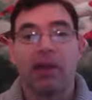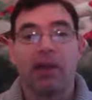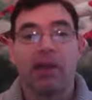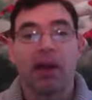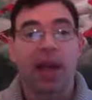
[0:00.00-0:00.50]

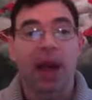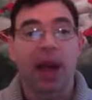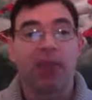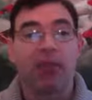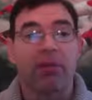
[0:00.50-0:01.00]
It's
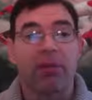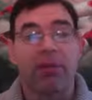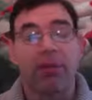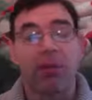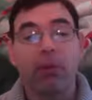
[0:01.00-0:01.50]
actually very
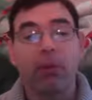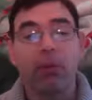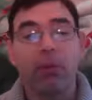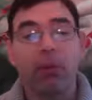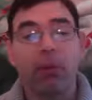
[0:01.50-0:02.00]

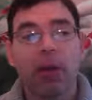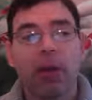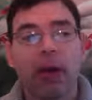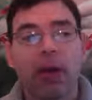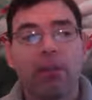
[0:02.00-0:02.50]
affordable.
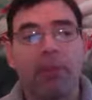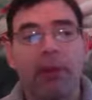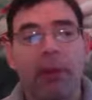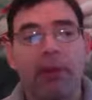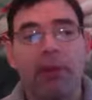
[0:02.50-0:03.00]

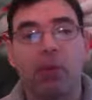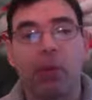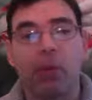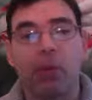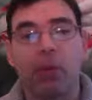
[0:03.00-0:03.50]
and you can
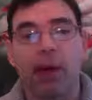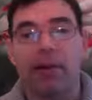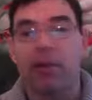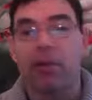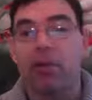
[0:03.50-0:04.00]
work with a
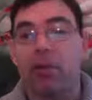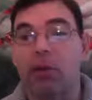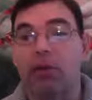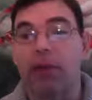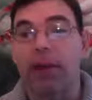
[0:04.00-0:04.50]
practitioner in
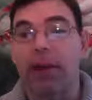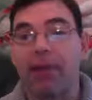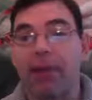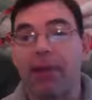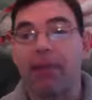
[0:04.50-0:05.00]
order to find
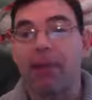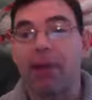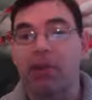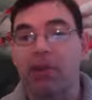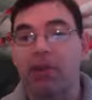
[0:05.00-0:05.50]
out that
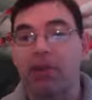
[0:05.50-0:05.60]
information.